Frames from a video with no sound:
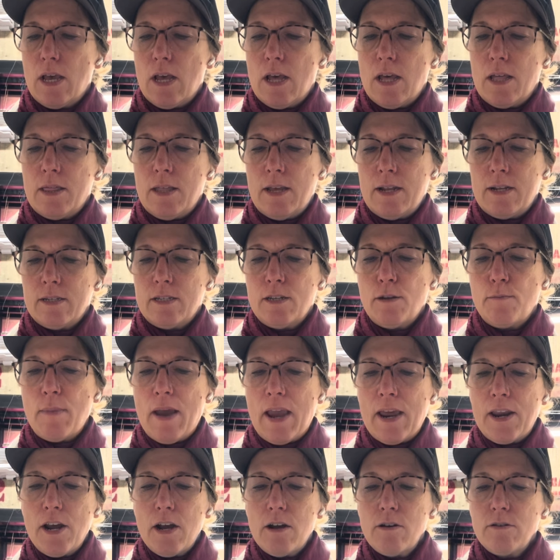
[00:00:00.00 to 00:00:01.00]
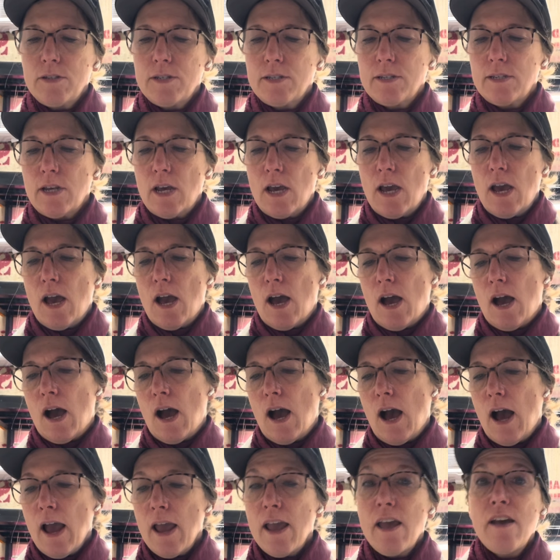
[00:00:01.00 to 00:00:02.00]
Then tomatoes.
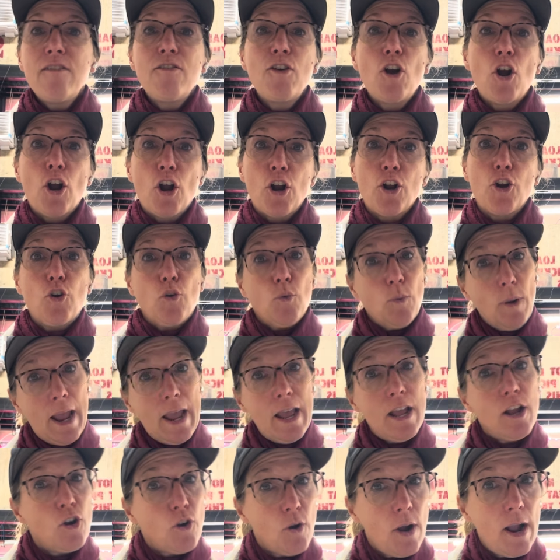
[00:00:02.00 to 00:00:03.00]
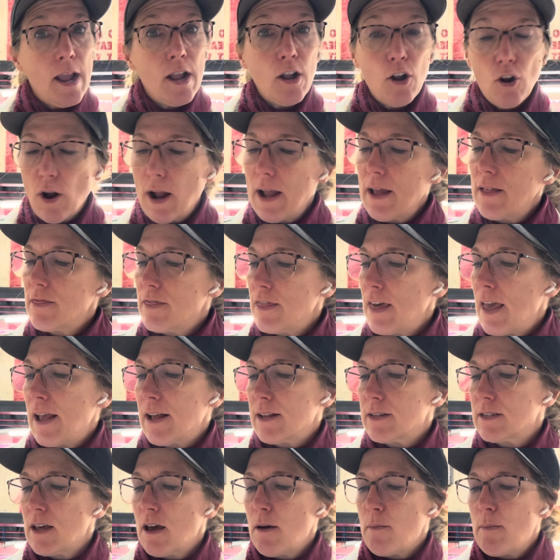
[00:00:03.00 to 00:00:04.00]
I have heard great
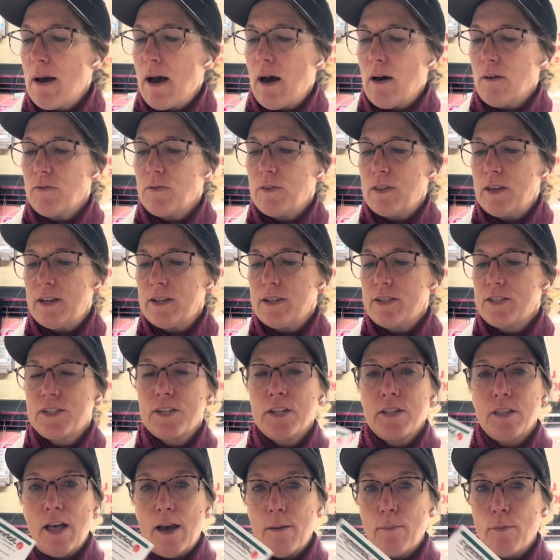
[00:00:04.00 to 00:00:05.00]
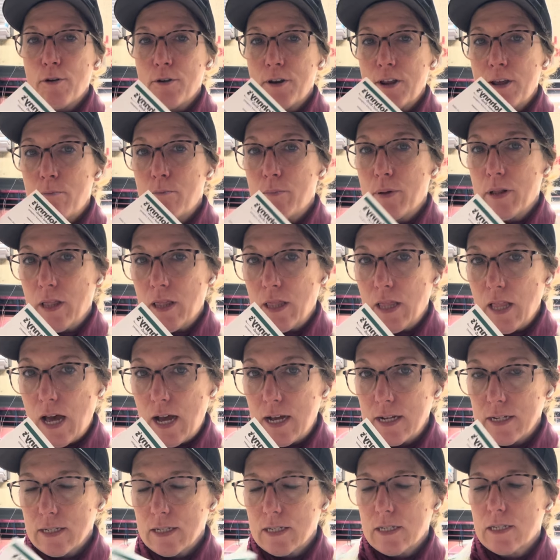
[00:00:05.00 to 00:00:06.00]
things about this Celebrity
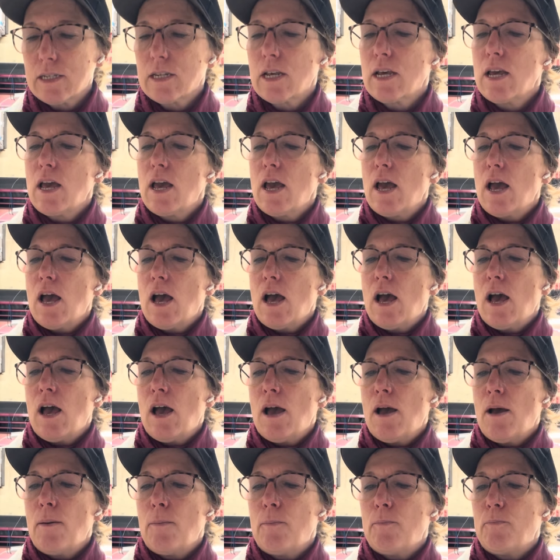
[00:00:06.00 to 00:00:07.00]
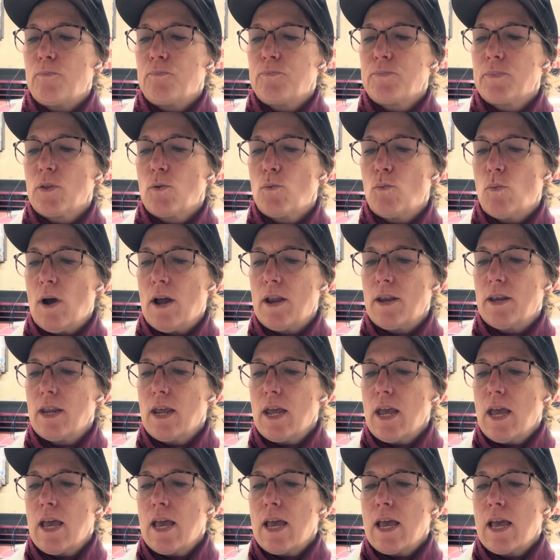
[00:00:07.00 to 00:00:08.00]
Plus one.
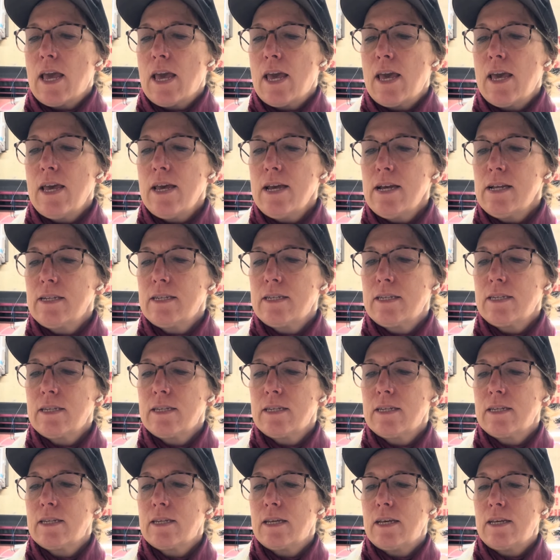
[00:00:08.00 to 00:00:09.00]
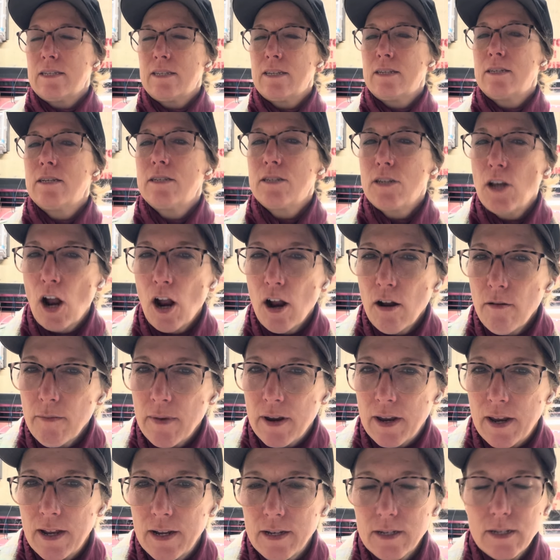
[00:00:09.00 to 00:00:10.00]
It is a
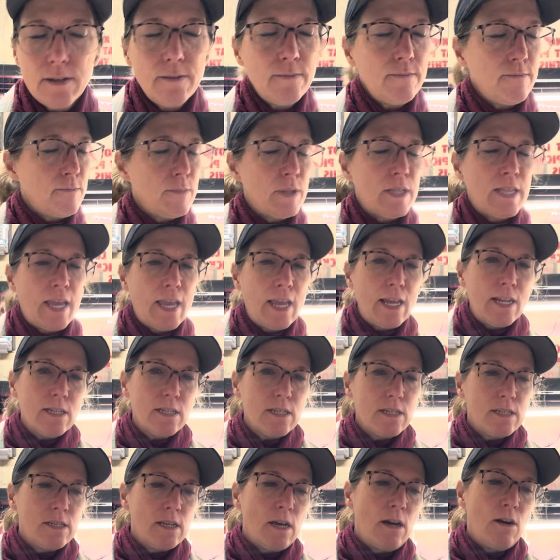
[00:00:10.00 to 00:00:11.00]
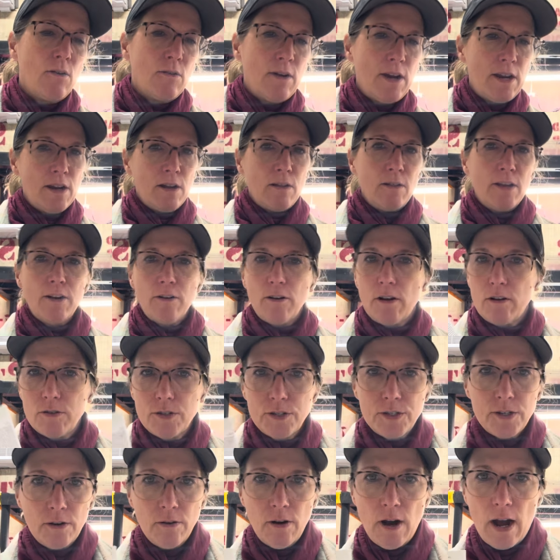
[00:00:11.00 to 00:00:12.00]
determinate plant, so it only grows
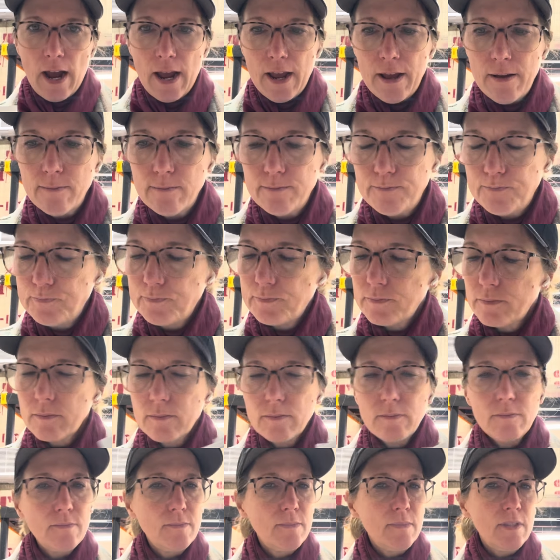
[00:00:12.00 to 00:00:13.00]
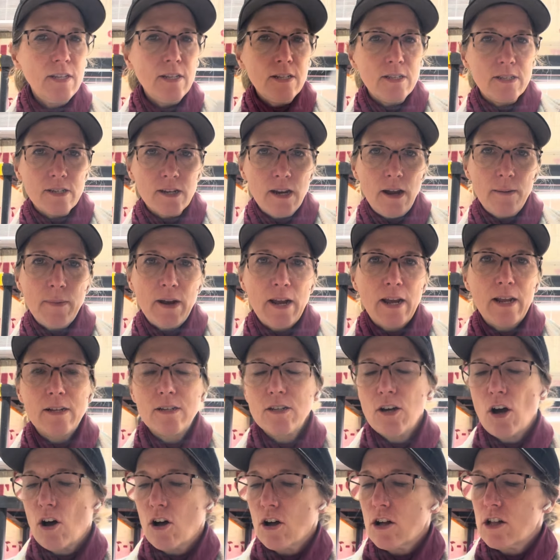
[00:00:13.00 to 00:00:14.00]
so high. It's not my
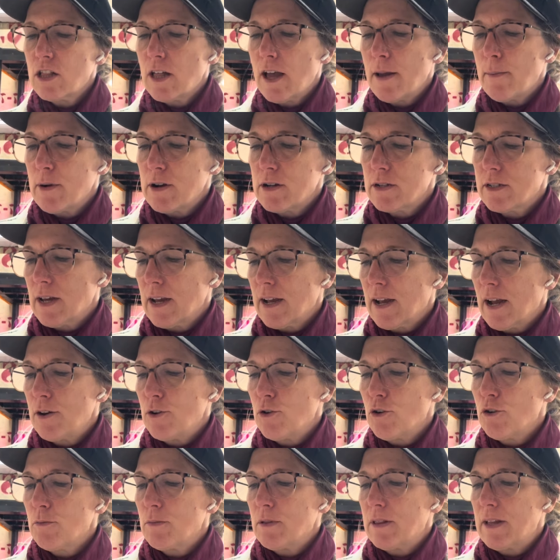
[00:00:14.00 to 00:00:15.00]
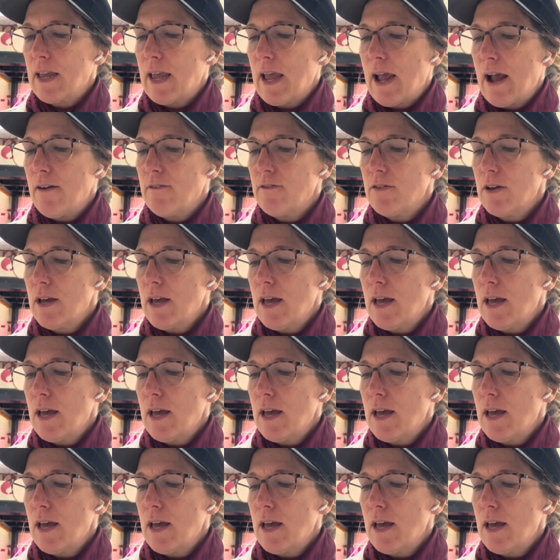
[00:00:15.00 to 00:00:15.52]
tall climbers like I normally have,